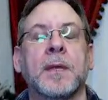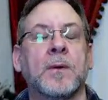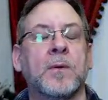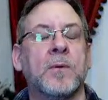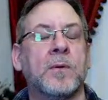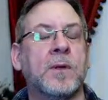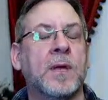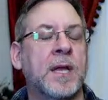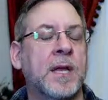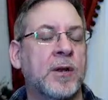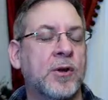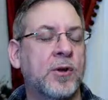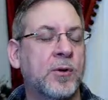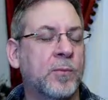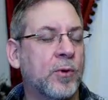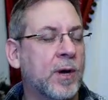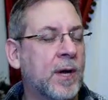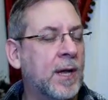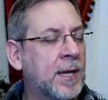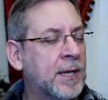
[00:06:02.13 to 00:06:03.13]
in
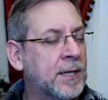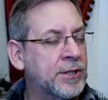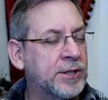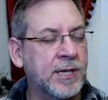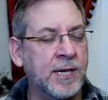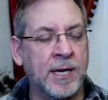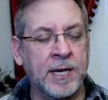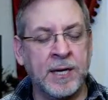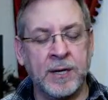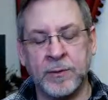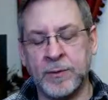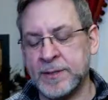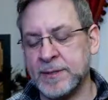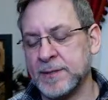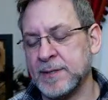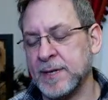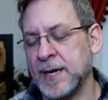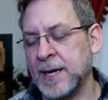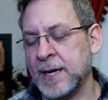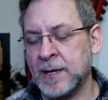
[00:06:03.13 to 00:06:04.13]
numerology, I always
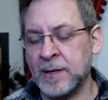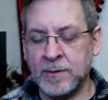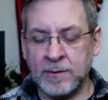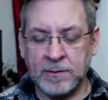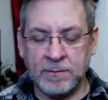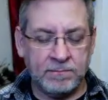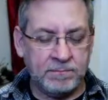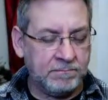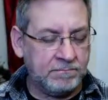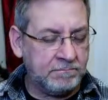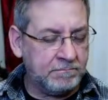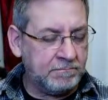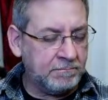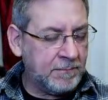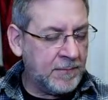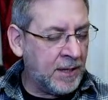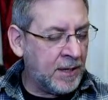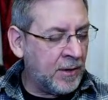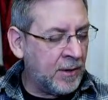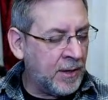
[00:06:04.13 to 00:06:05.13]
say it,
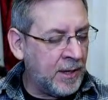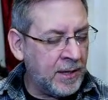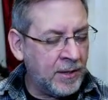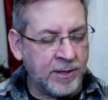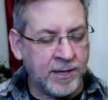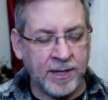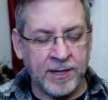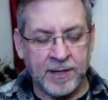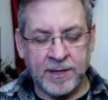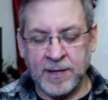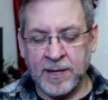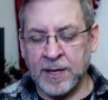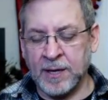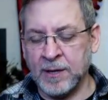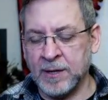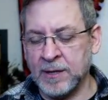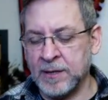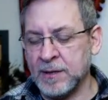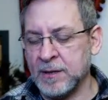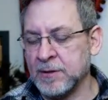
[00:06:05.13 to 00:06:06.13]
I look at
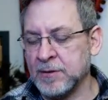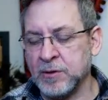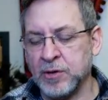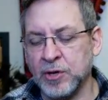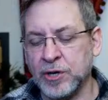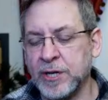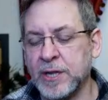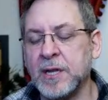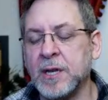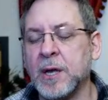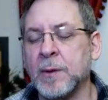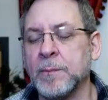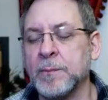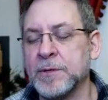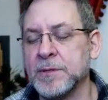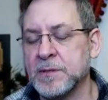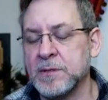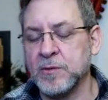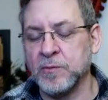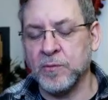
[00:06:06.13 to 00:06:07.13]
the
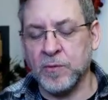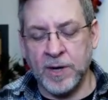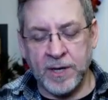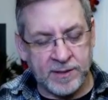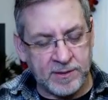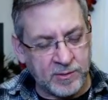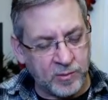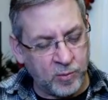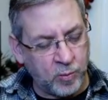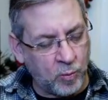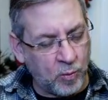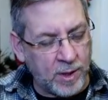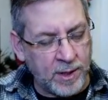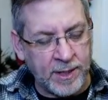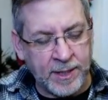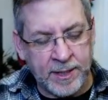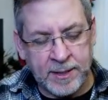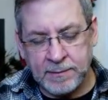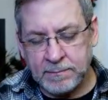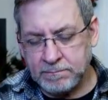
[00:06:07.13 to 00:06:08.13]
numbers as a race.
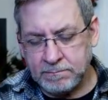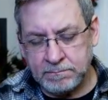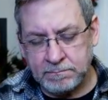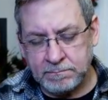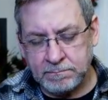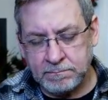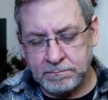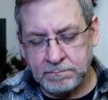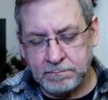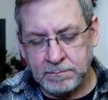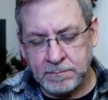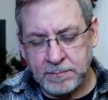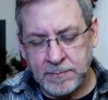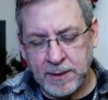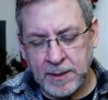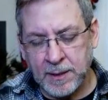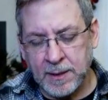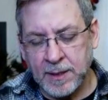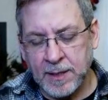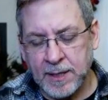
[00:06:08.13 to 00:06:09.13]
1
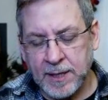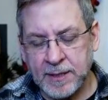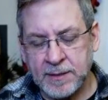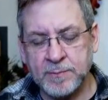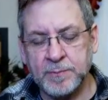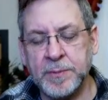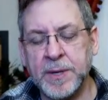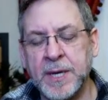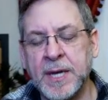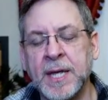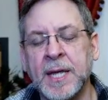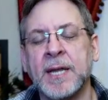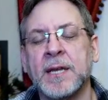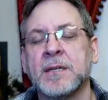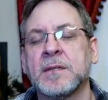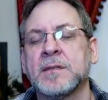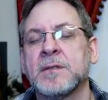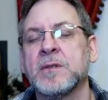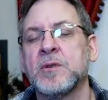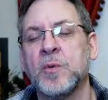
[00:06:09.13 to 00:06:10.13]
is
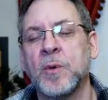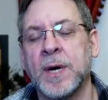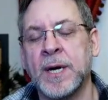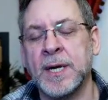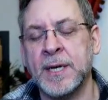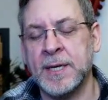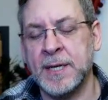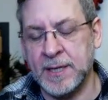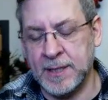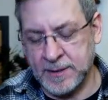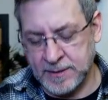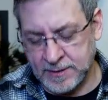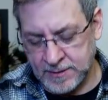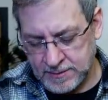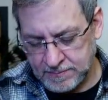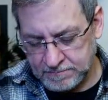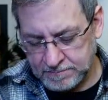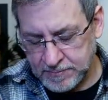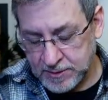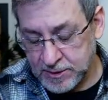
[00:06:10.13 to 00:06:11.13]
beginnings, new ideas.
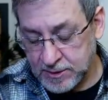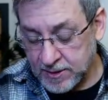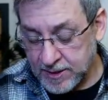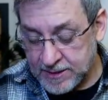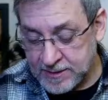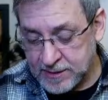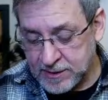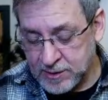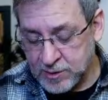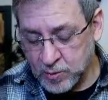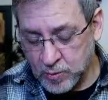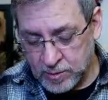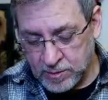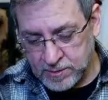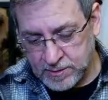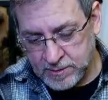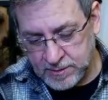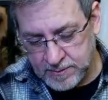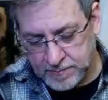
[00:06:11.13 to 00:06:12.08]
So that's swords.